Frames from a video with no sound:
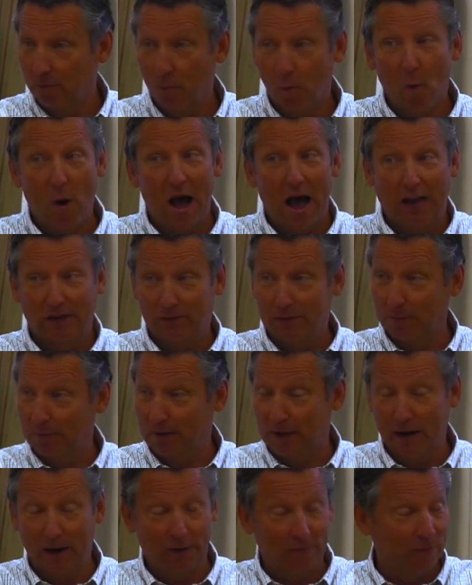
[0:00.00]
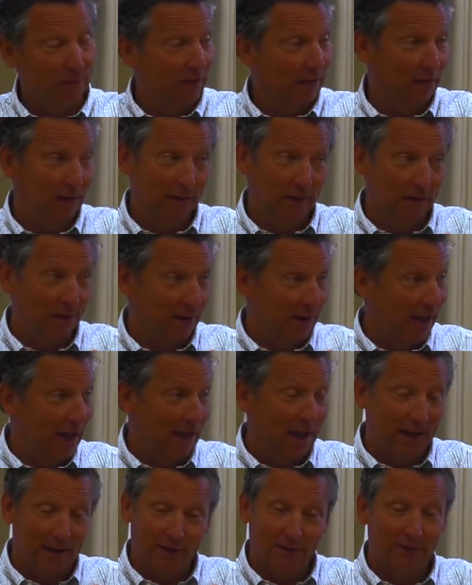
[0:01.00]
Watch them carefully,
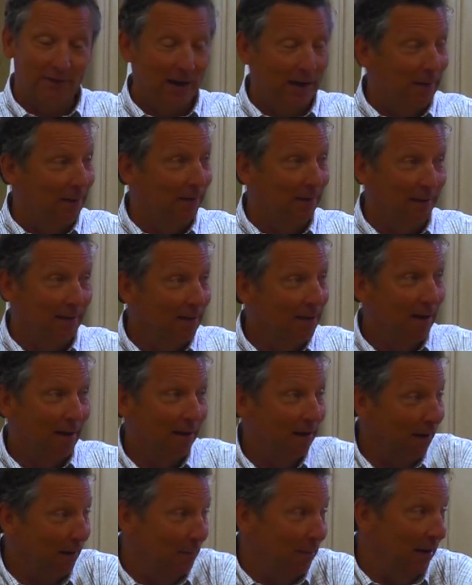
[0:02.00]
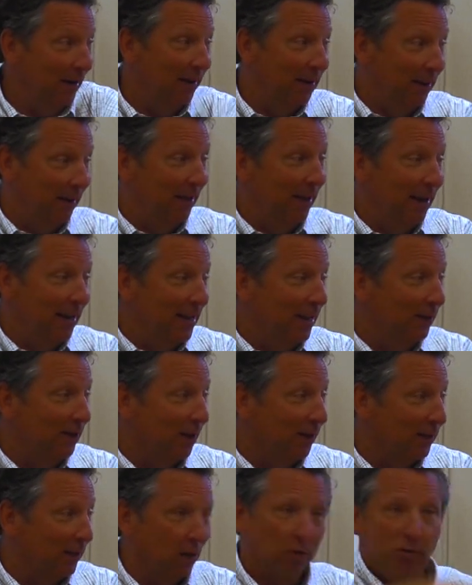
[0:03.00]
okay? Because any, I mean, any
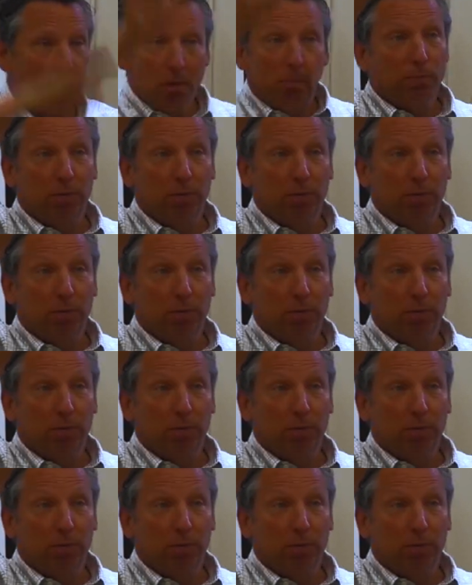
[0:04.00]
adult that goes, "Oh,